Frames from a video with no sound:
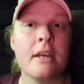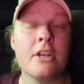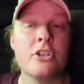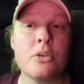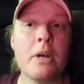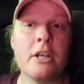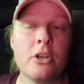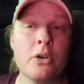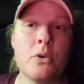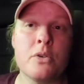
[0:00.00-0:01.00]
do you want to
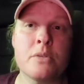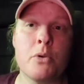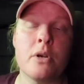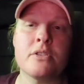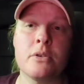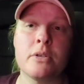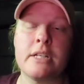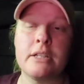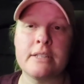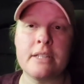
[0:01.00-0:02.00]
know who's more so
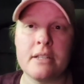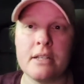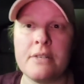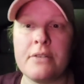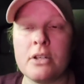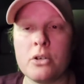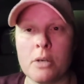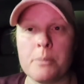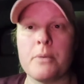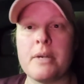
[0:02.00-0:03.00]
guilty than even the
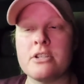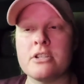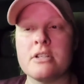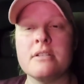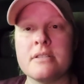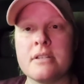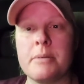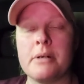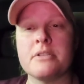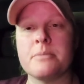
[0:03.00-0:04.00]
corporations
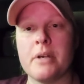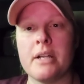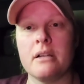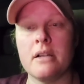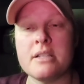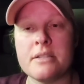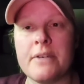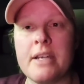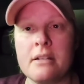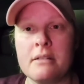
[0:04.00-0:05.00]
about spreading
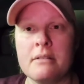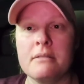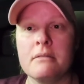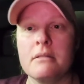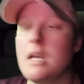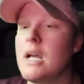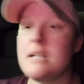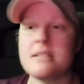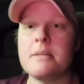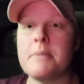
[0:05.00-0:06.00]
glyphosate?
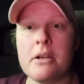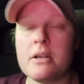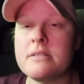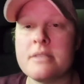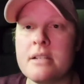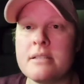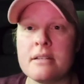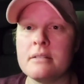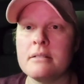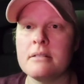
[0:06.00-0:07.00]
It's the American
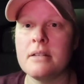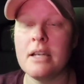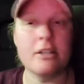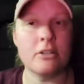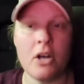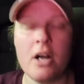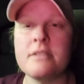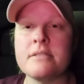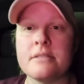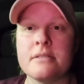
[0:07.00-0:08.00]
citizen and their
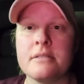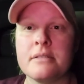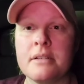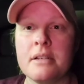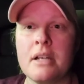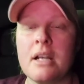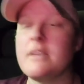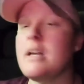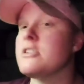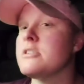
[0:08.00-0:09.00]
lawns. Yeah.
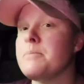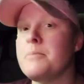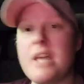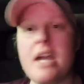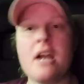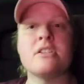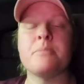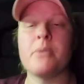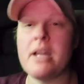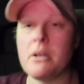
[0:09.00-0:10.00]
They're they are
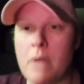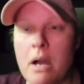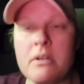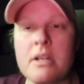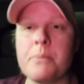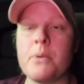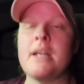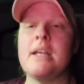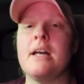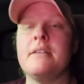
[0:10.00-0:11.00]
spraying Roundup
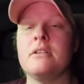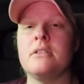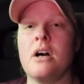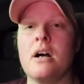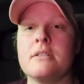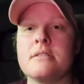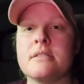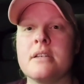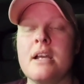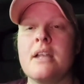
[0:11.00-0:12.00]
Ready on their
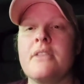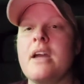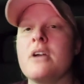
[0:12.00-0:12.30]
lawns. I oh, was they